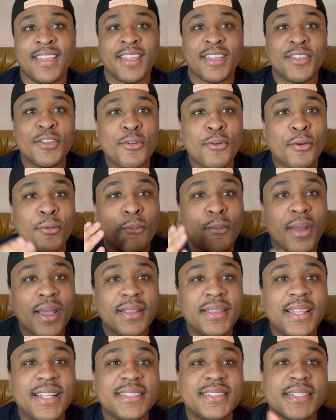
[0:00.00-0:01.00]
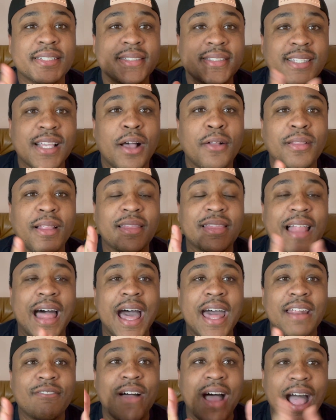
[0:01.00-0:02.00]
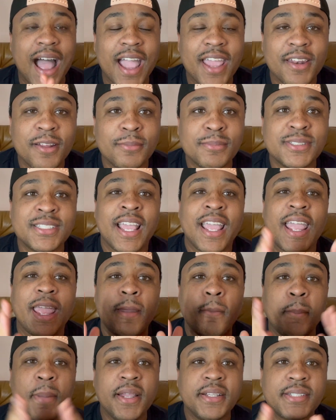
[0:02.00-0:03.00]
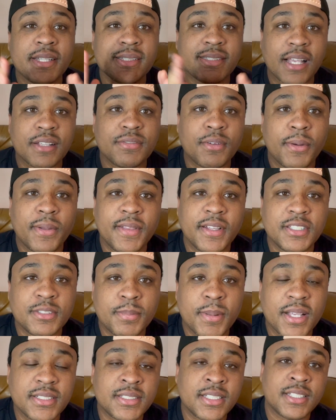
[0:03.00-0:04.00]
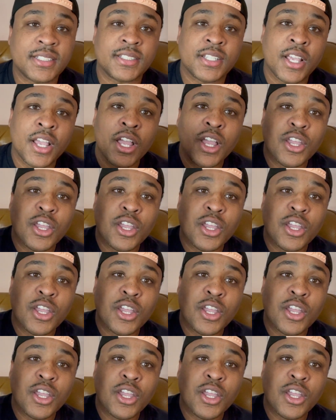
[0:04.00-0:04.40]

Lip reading: you're willing to sell a lot of items and be successful in this business,